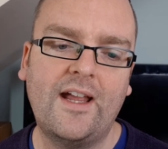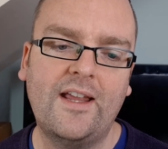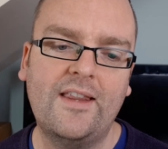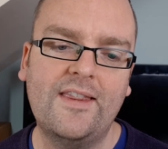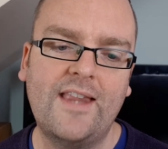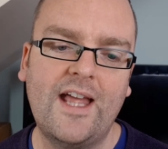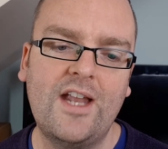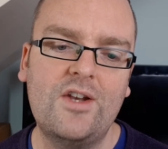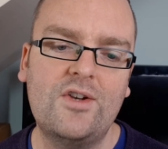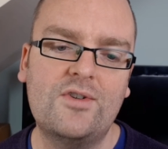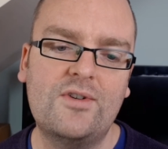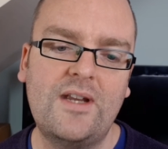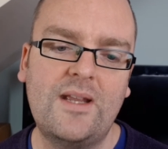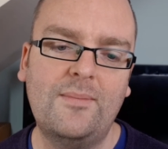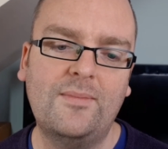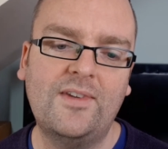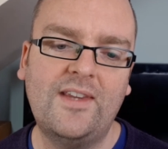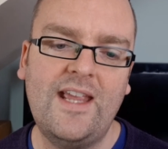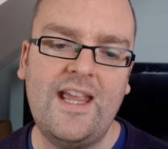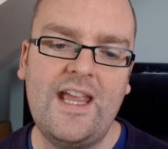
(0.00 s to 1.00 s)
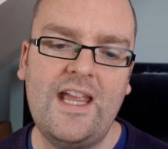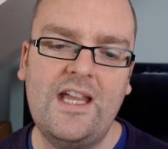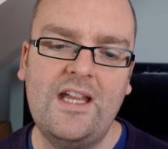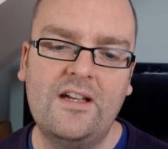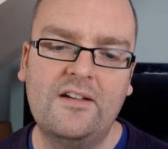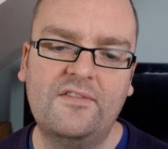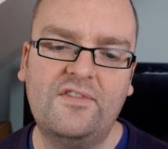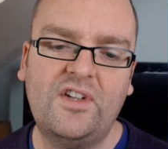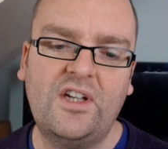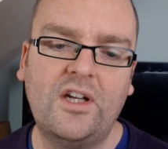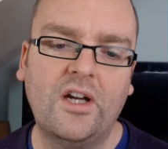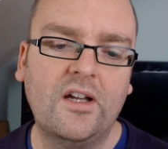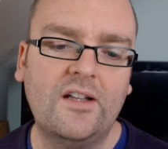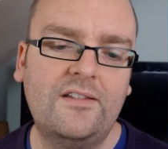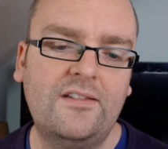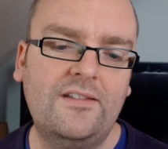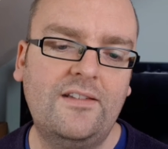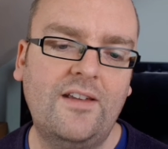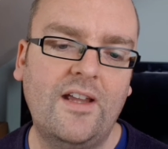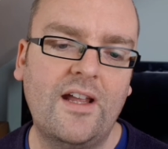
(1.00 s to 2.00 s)
and then dreams he of
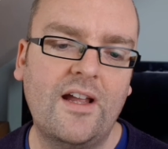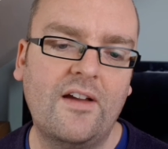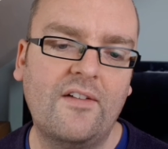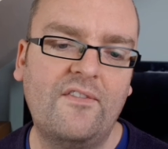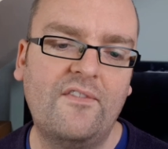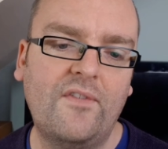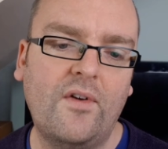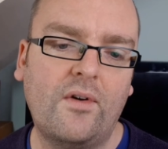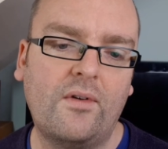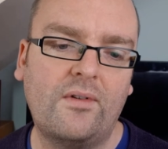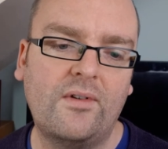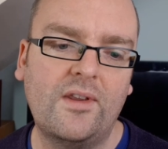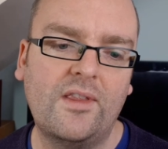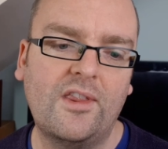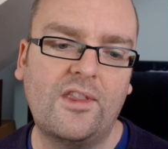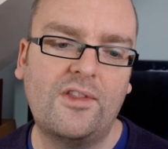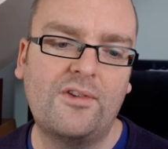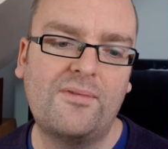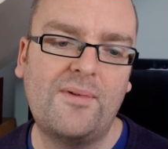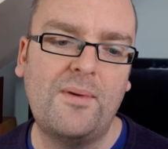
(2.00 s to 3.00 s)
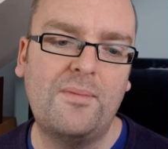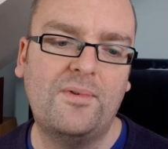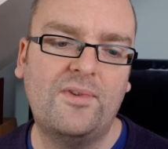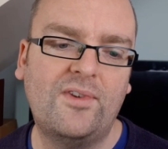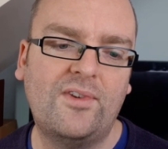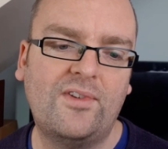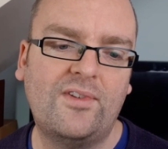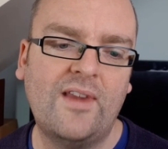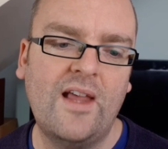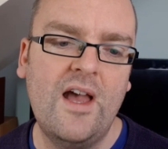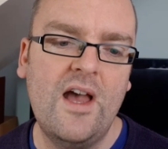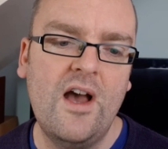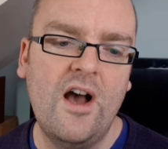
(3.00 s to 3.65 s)
cutting foreign throats,